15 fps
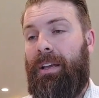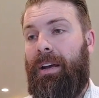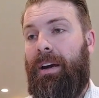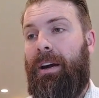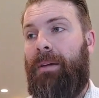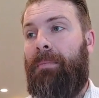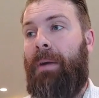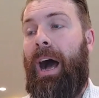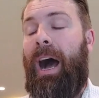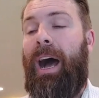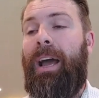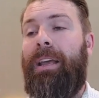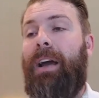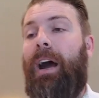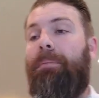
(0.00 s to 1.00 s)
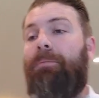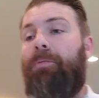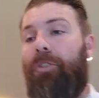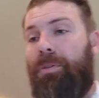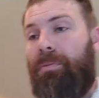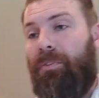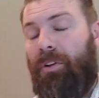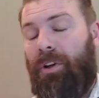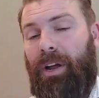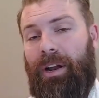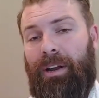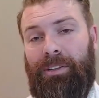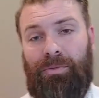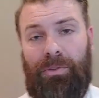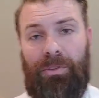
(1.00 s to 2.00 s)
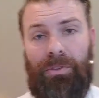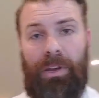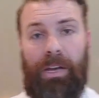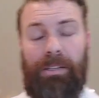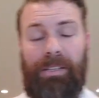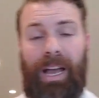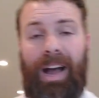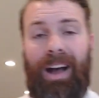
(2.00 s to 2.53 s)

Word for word: Um, I, I'm going to be very honest with you guys.